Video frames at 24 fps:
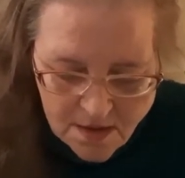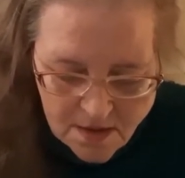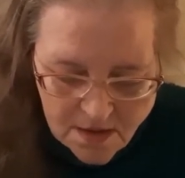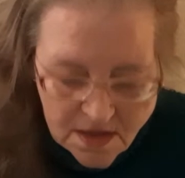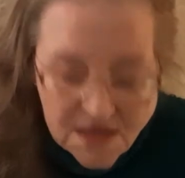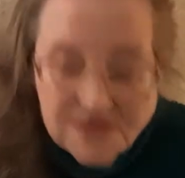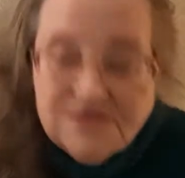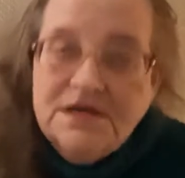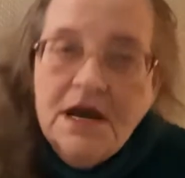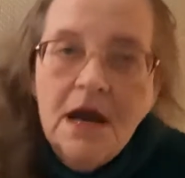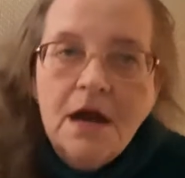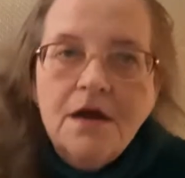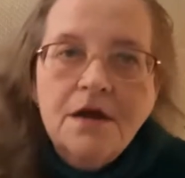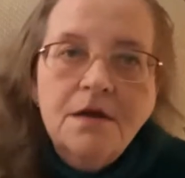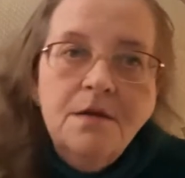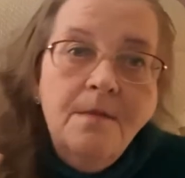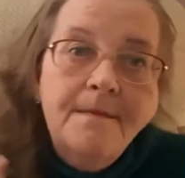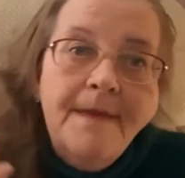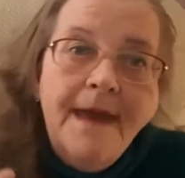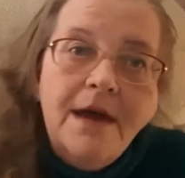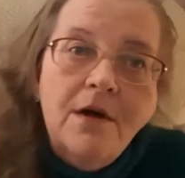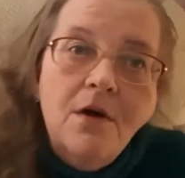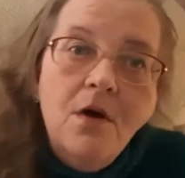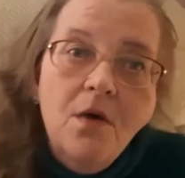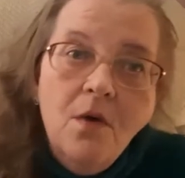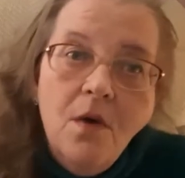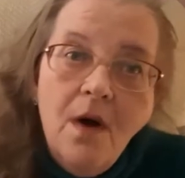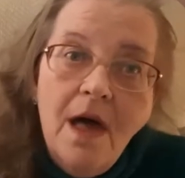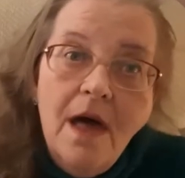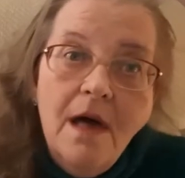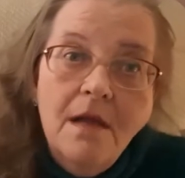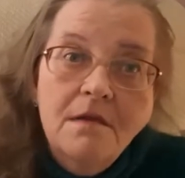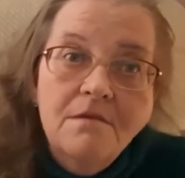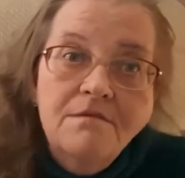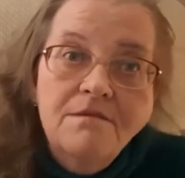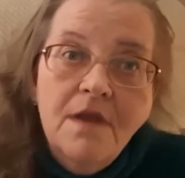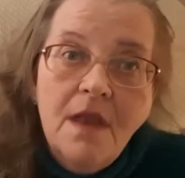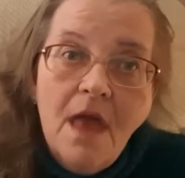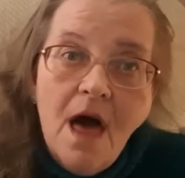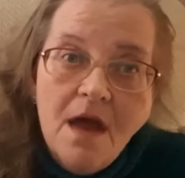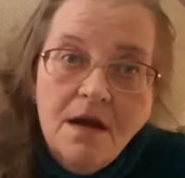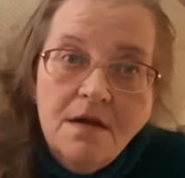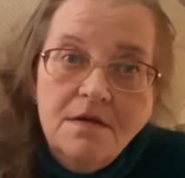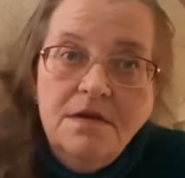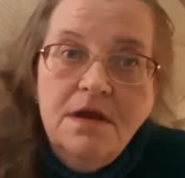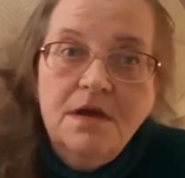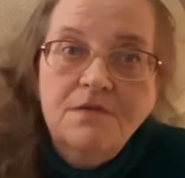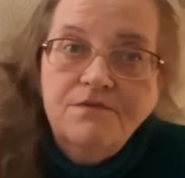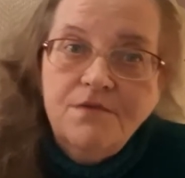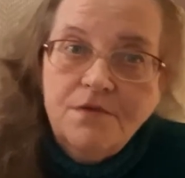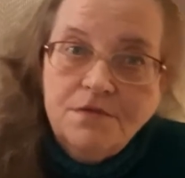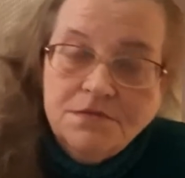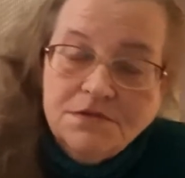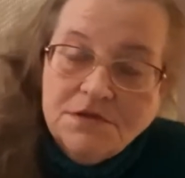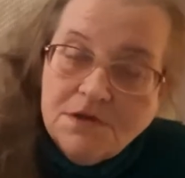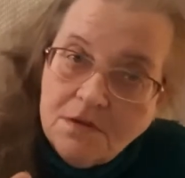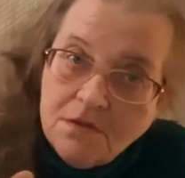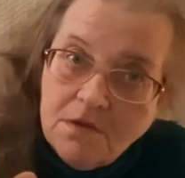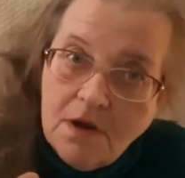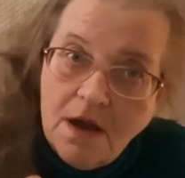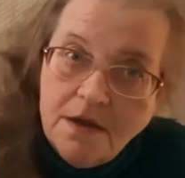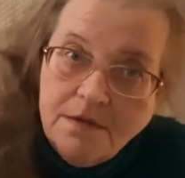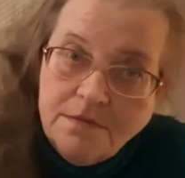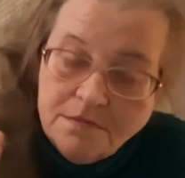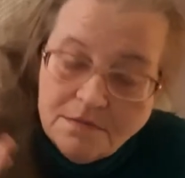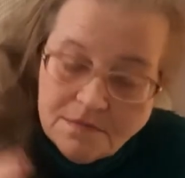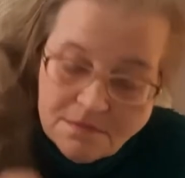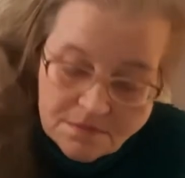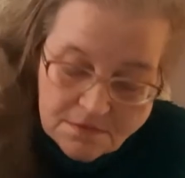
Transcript: it's not going to make a whole hell of a lot of difference, all right?